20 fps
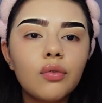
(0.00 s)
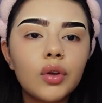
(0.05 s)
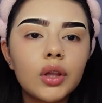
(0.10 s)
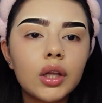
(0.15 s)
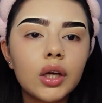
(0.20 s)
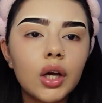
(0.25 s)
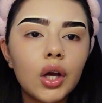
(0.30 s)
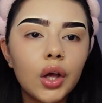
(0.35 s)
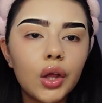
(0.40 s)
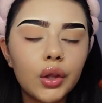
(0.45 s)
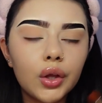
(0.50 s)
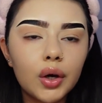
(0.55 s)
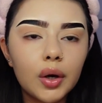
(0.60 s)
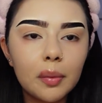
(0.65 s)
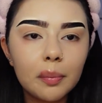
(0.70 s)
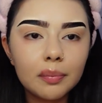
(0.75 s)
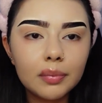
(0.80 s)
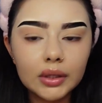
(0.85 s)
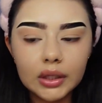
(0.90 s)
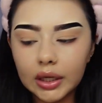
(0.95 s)
with the color
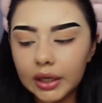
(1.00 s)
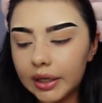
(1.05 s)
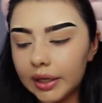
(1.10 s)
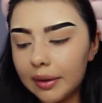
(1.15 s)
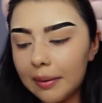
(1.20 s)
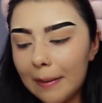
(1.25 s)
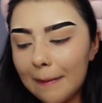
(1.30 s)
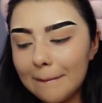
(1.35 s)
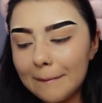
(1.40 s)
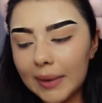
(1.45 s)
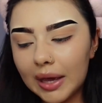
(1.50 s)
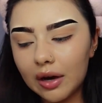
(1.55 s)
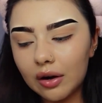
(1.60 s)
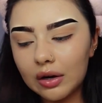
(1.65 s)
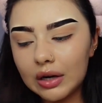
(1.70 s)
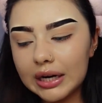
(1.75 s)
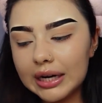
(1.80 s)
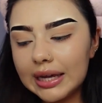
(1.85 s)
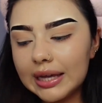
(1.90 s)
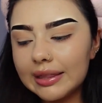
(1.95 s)
Bloody
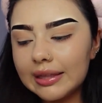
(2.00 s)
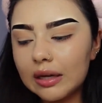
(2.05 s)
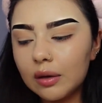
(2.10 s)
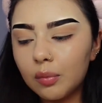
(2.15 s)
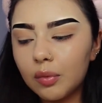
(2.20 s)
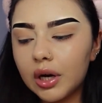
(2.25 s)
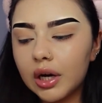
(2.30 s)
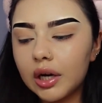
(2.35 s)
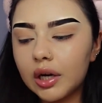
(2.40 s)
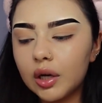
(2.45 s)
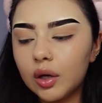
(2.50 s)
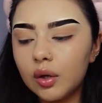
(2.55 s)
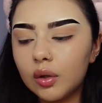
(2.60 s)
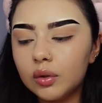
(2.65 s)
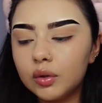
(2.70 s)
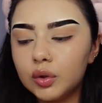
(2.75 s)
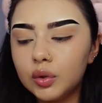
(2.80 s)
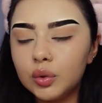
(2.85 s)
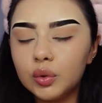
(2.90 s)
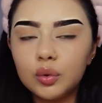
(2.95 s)
Mary. Then we're going to go
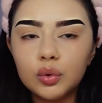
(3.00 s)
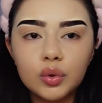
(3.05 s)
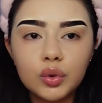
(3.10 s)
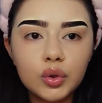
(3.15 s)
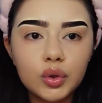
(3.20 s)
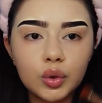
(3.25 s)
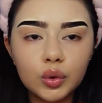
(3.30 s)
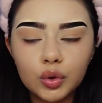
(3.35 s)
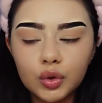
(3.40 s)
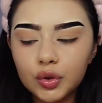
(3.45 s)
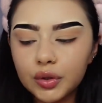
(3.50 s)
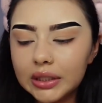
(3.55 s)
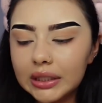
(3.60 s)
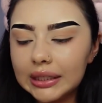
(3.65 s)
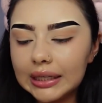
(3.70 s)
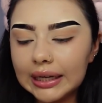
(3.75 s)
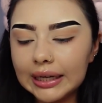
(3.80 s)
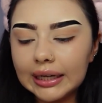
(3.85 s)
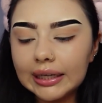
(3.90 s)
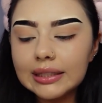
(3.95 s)
to Sultry
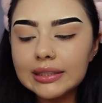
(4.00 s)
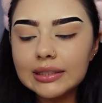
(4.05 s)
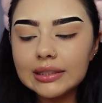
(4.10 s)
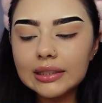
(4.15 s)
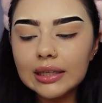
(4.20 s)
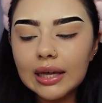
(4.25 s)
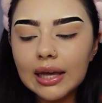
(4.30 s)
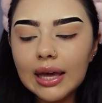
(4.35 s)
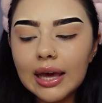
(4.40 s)
Lights.